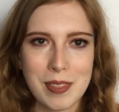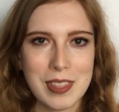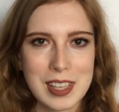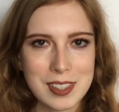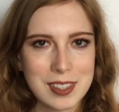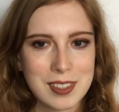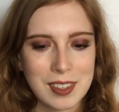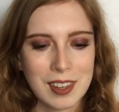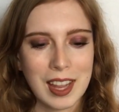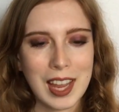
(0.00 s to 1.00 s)
This
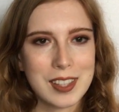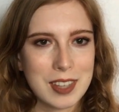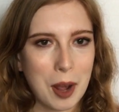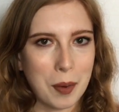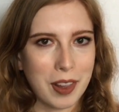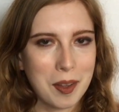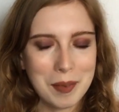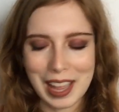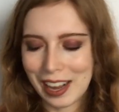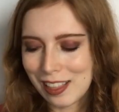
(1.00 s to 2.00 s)
is not one of them,
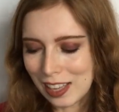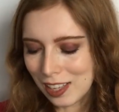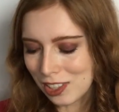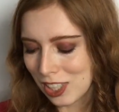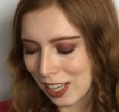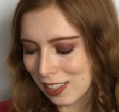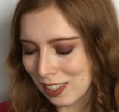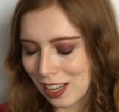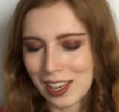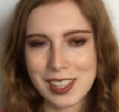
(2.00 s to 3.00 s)
and I think it's
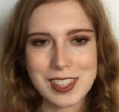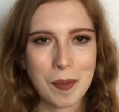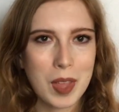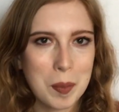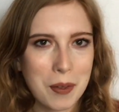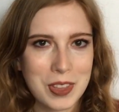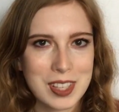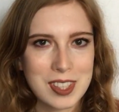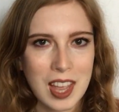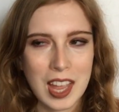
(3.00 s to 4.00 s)
just something about
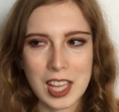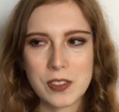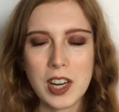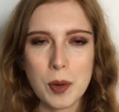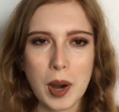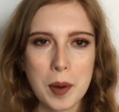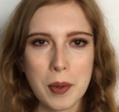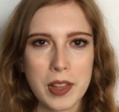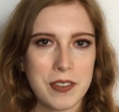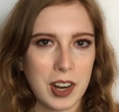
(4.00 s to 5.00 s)
this is very
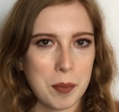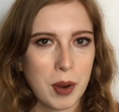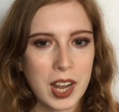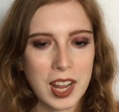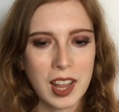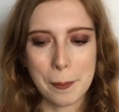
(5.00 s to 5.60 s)
wearable and very pretty,